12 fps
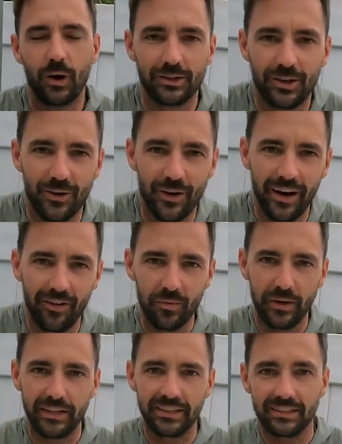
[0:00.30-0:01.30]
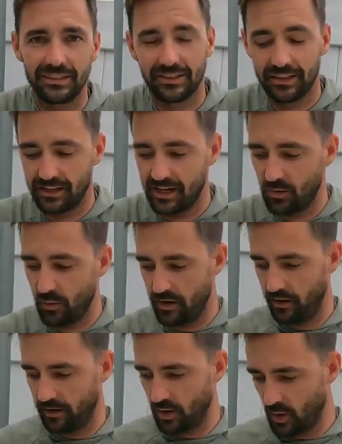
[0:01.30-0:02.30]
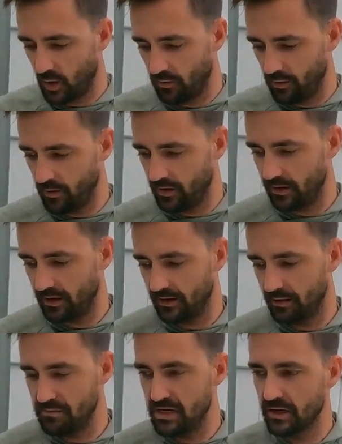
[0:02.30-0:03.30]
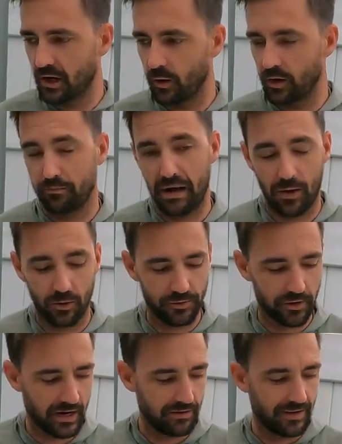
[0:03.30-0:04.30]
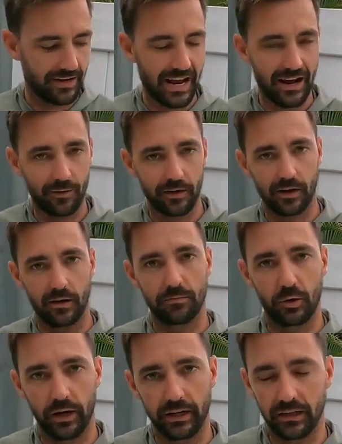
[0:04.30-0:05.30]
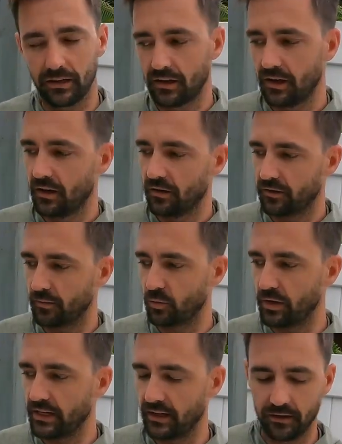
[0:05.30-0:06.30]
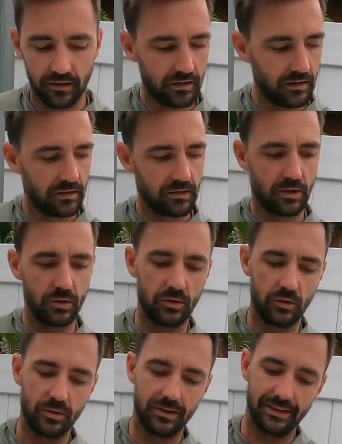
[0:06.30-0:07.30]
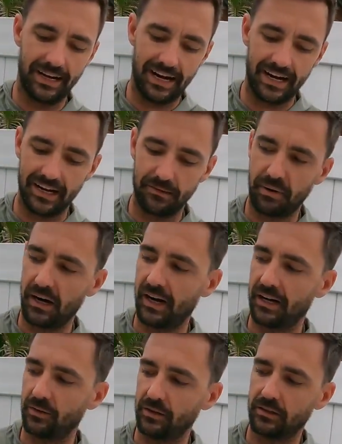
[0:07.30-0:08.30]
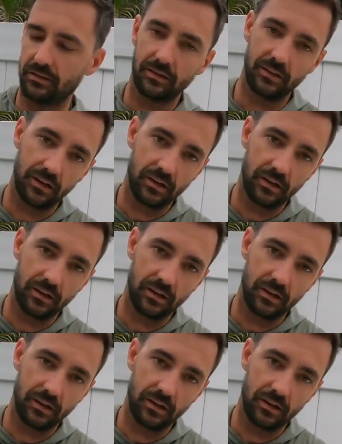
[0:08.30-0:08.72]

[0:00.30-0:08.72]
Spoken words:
What's going on, everybody? Today we're going to go over the Minn Kota Powerdrive and how to upgrade it from a regular to the iPilot